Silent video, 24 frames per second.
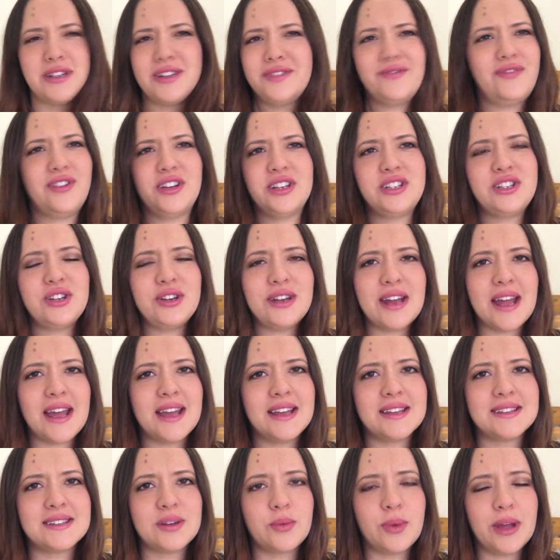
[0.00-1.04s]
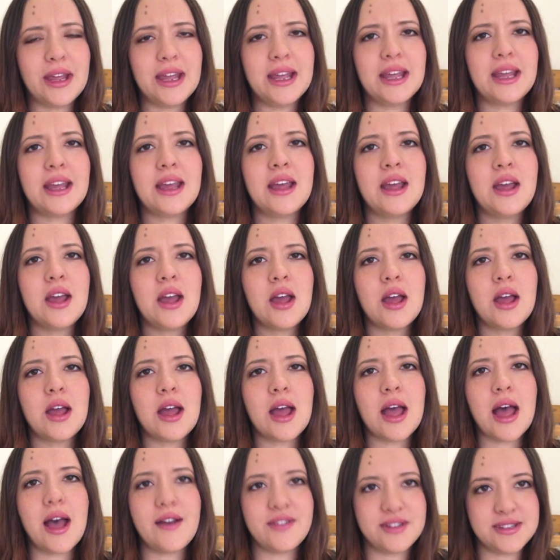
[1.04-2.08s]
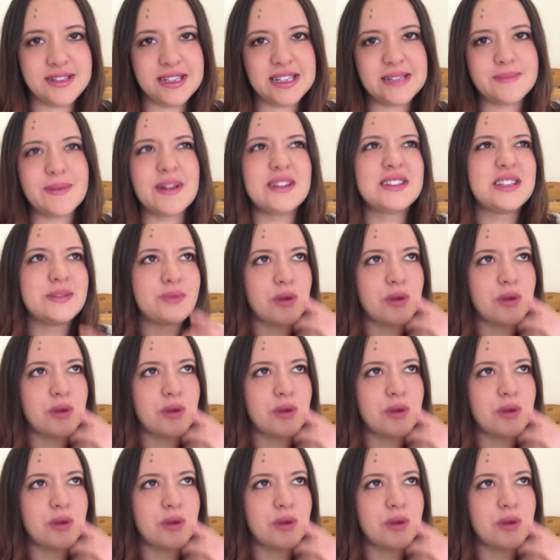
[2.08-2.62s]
for 2 days a week after 6 months.